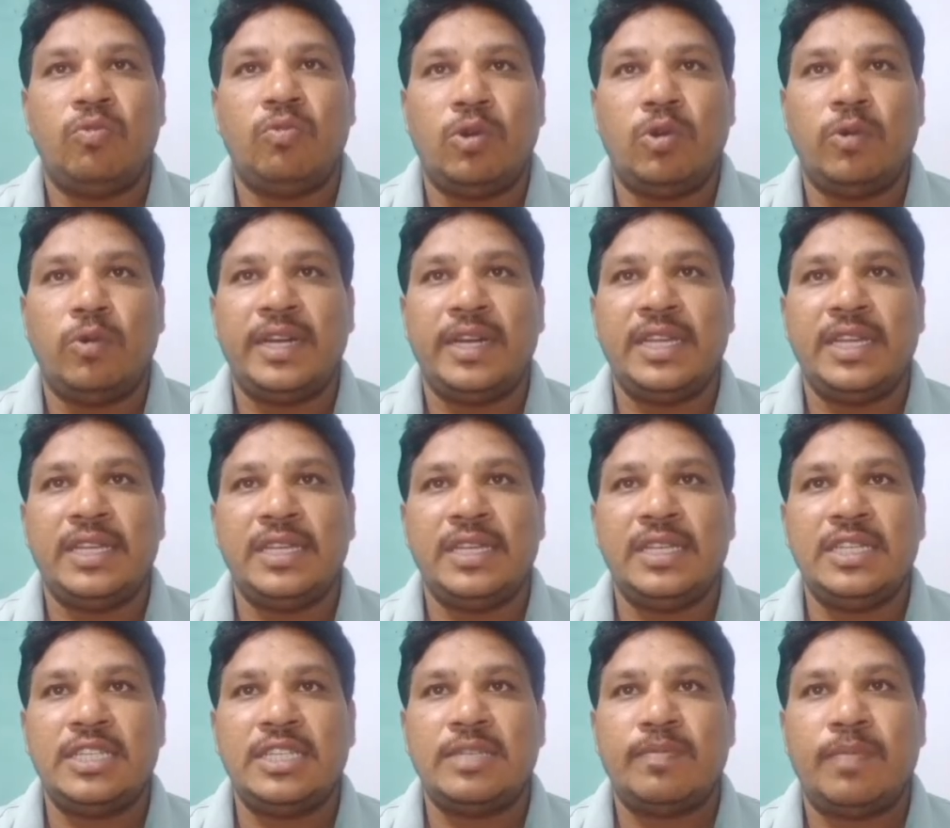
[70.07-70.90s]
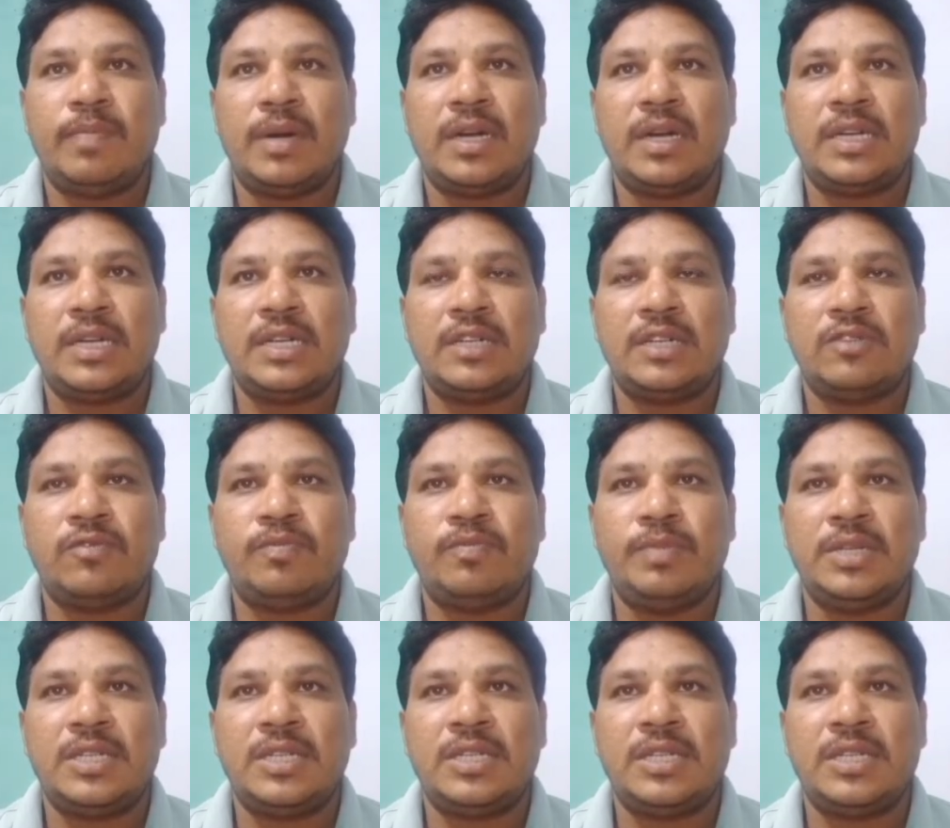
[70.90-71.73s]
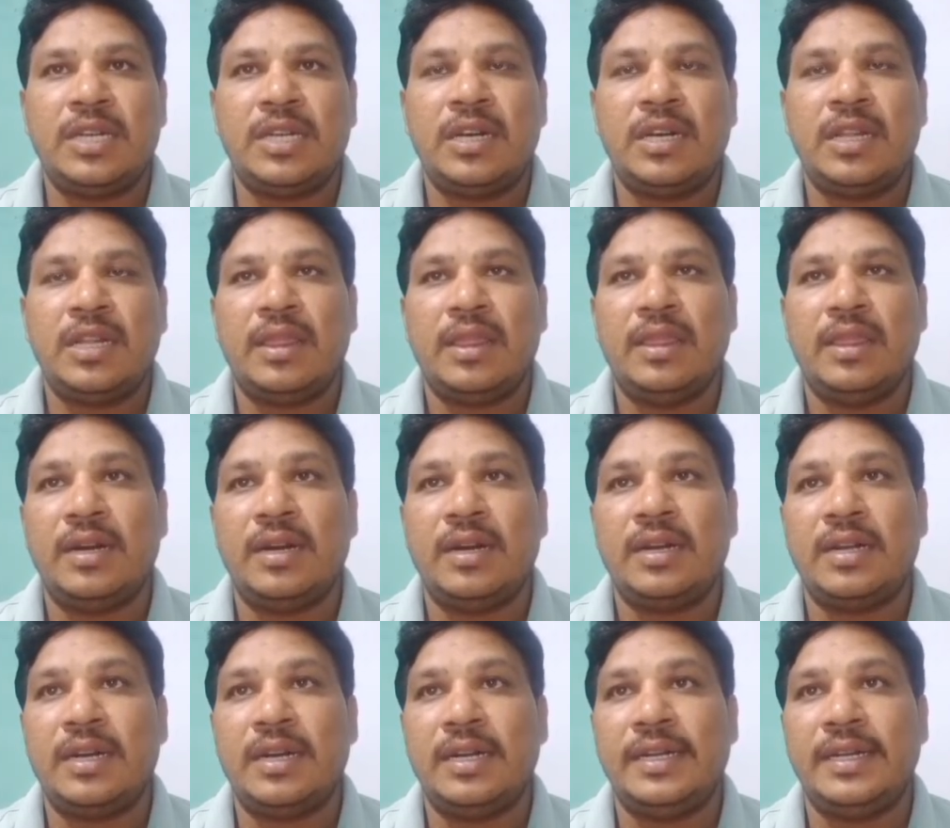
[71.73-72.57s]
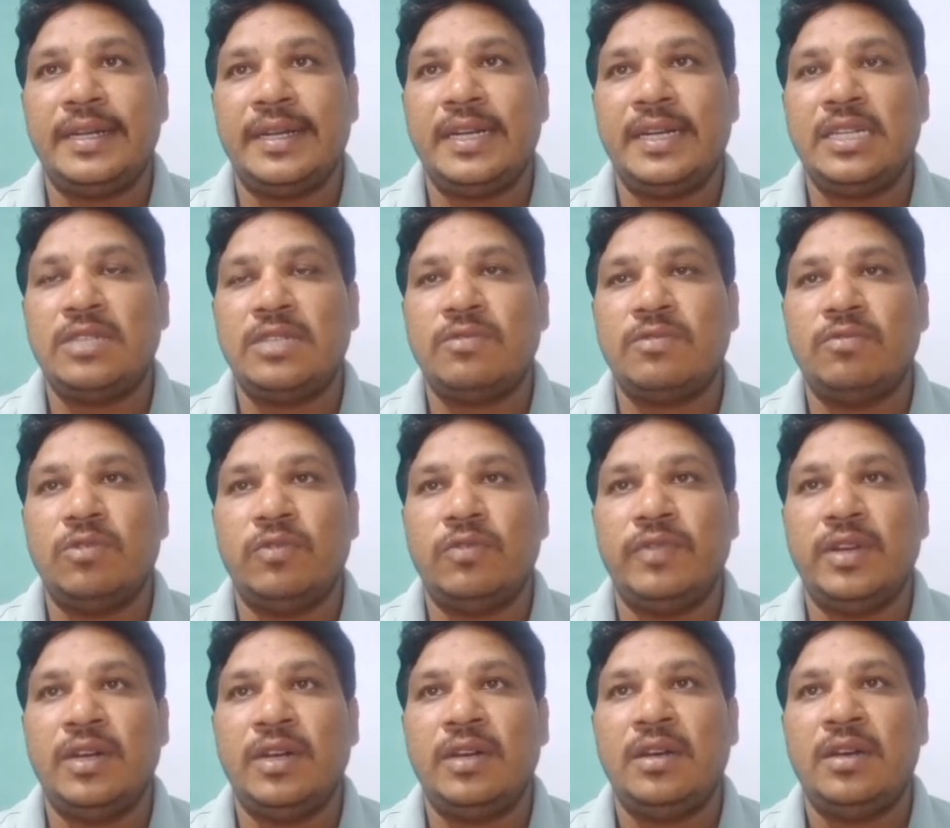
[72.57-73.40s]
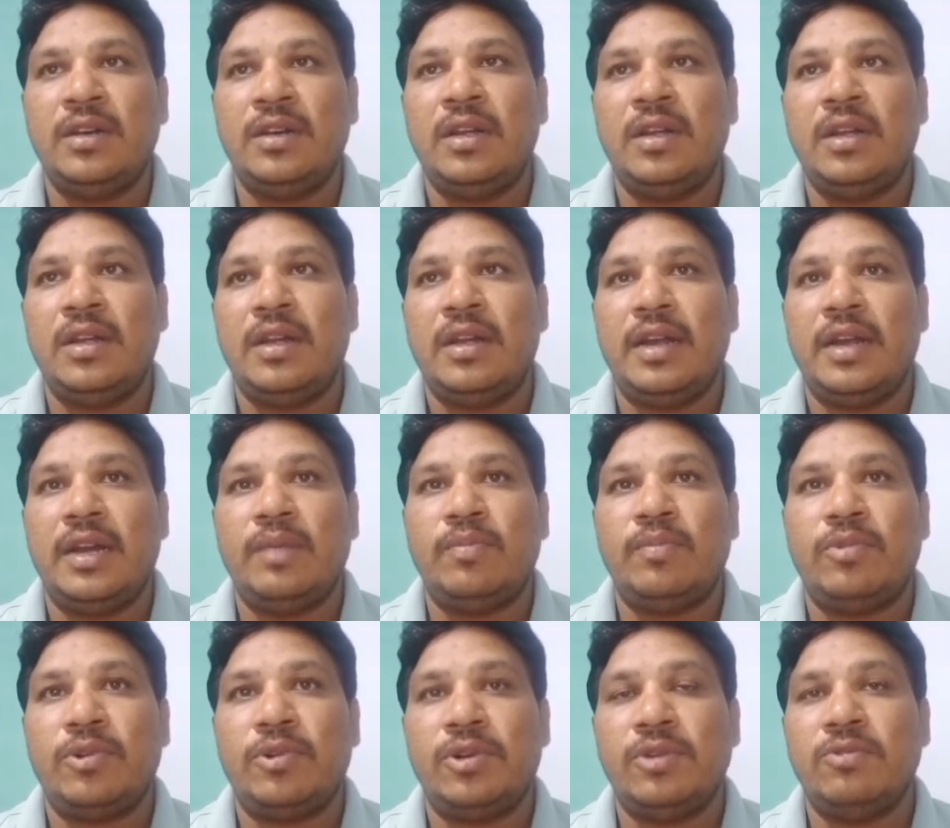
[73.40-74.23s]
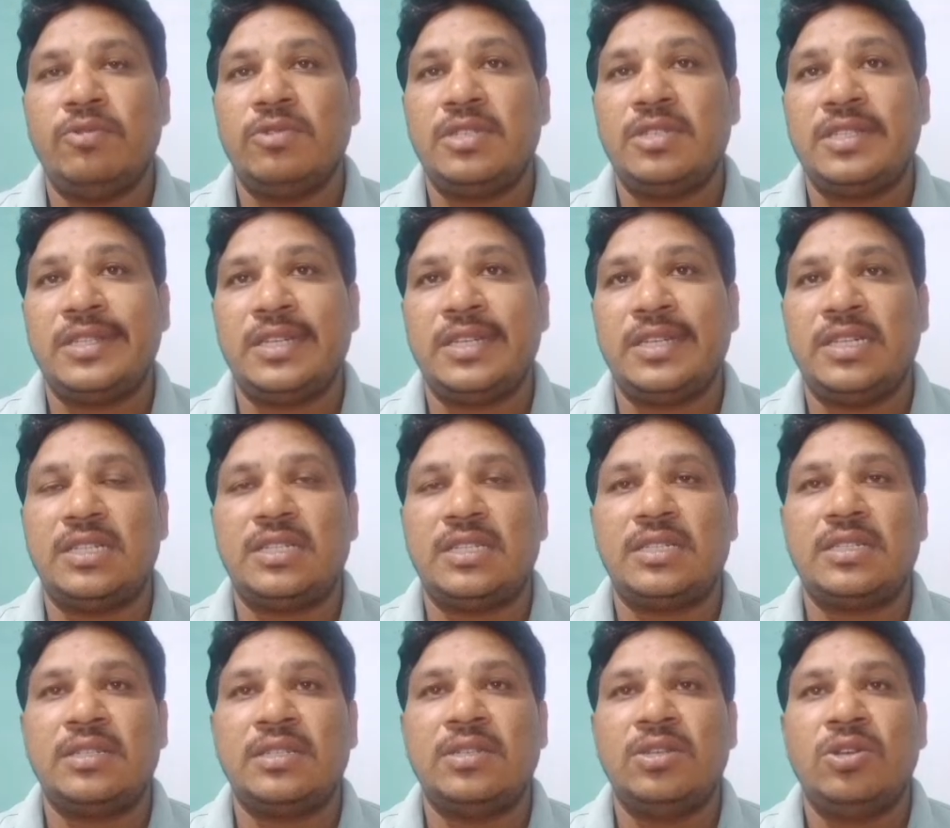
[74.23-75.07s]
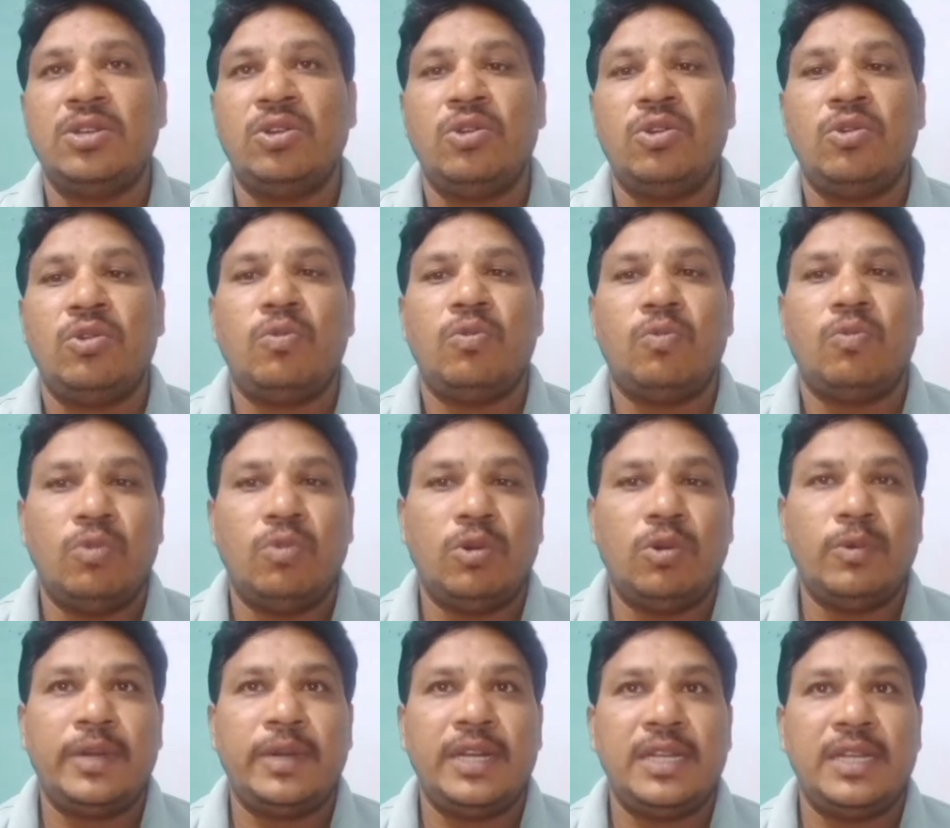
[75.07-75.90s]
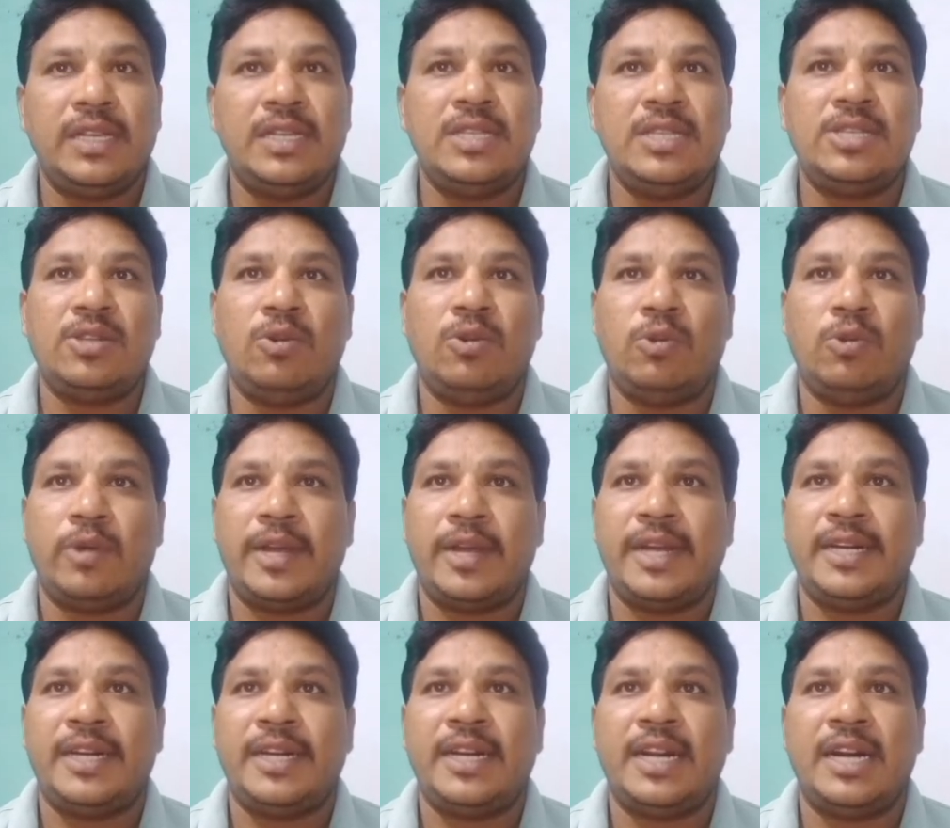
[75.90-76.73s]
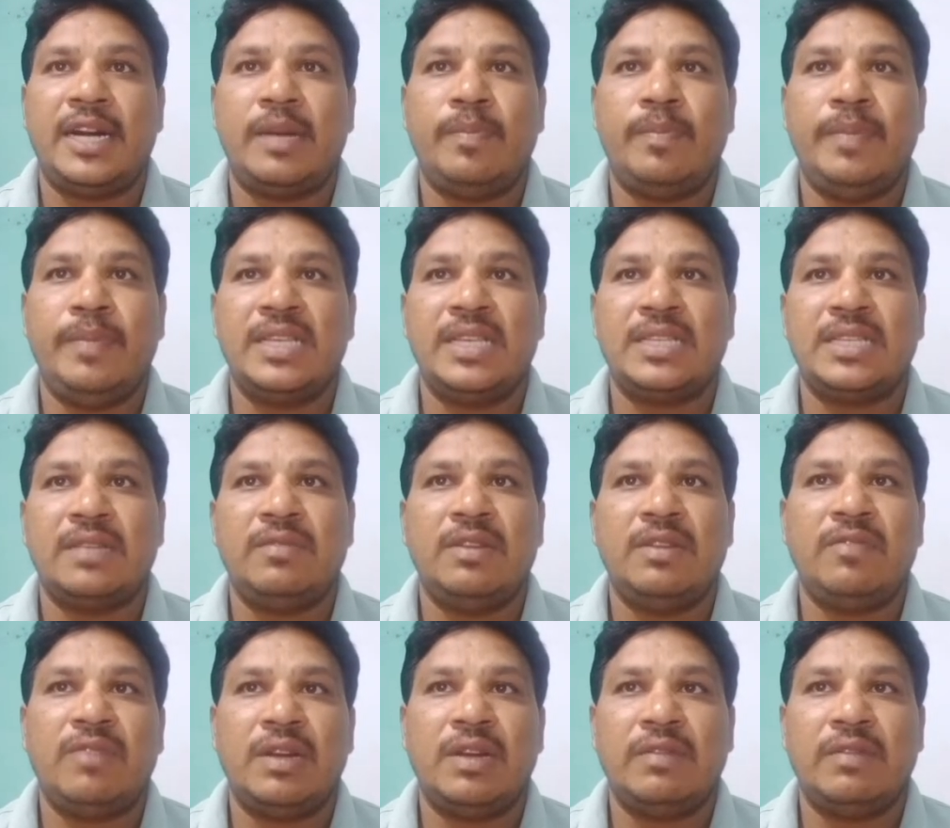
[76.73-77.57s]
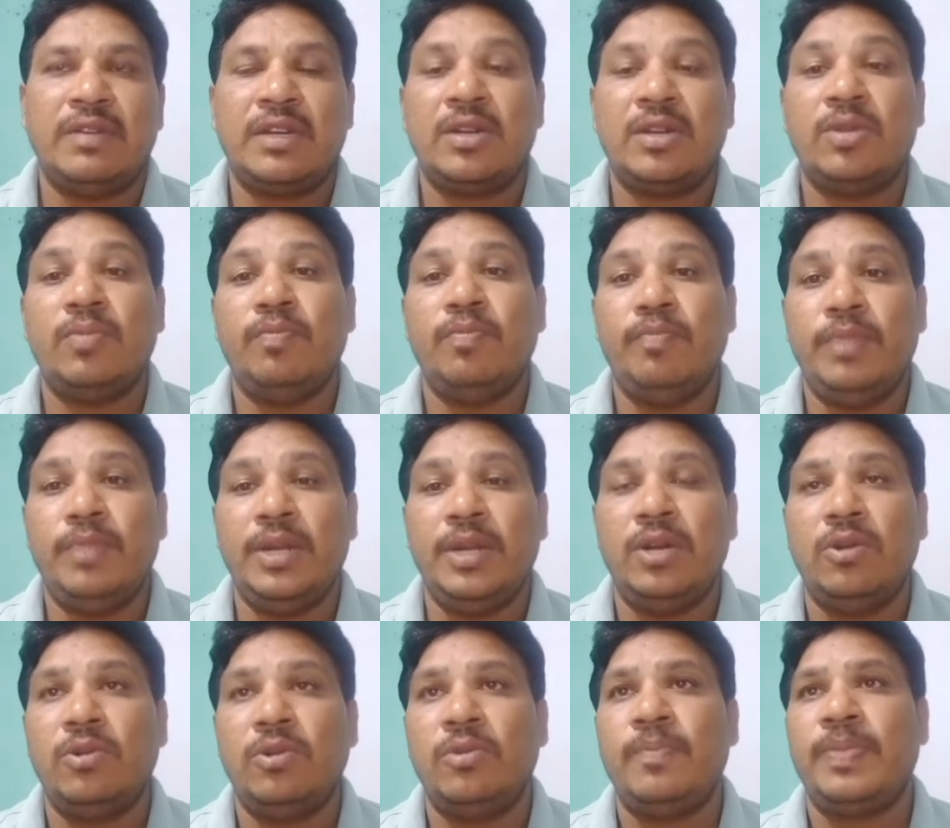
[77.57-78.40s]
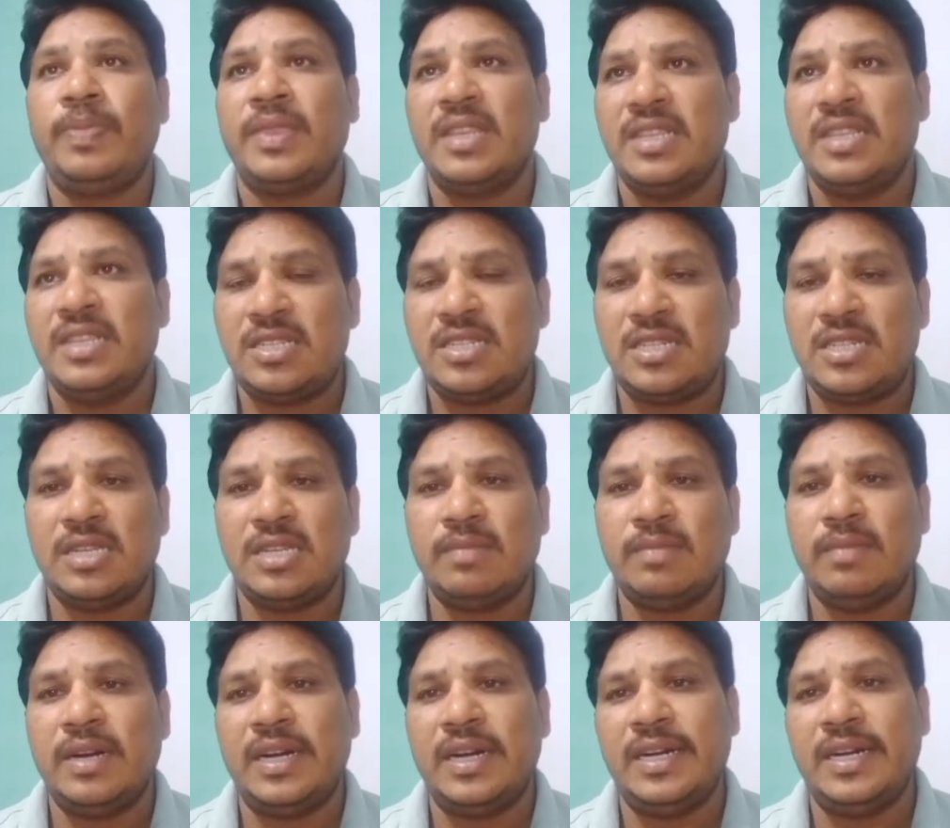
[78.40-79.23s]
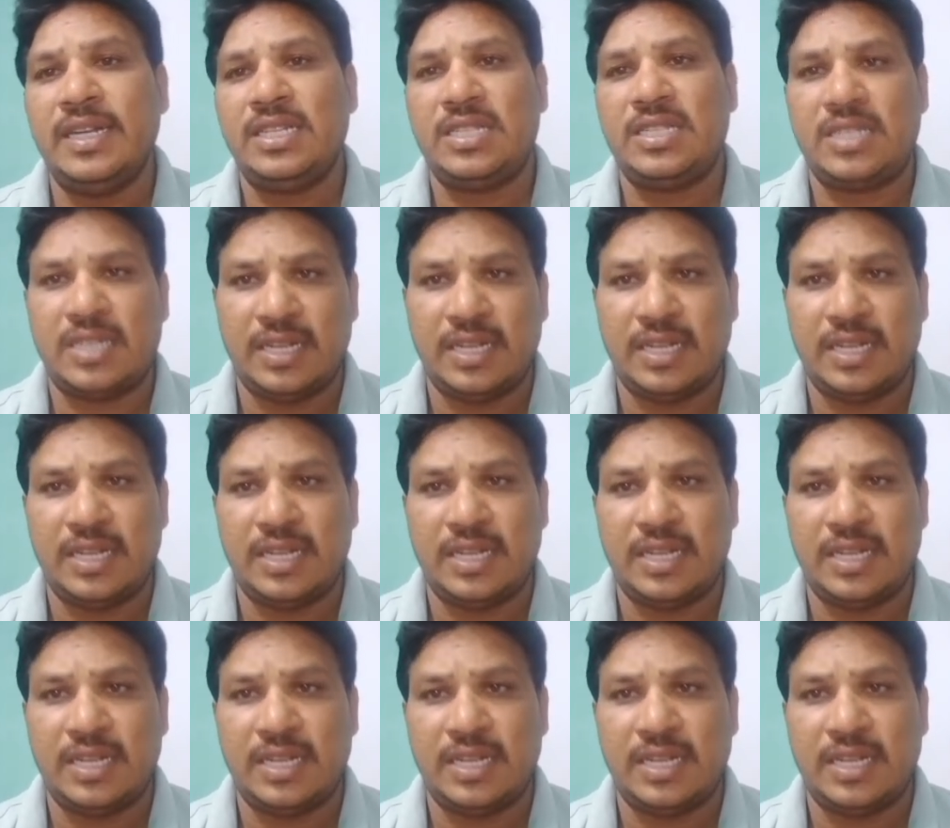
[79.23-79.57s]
Ovary is part of pistil that contains ovule and produce seeds. Ovary is located at base of the flower below stigma and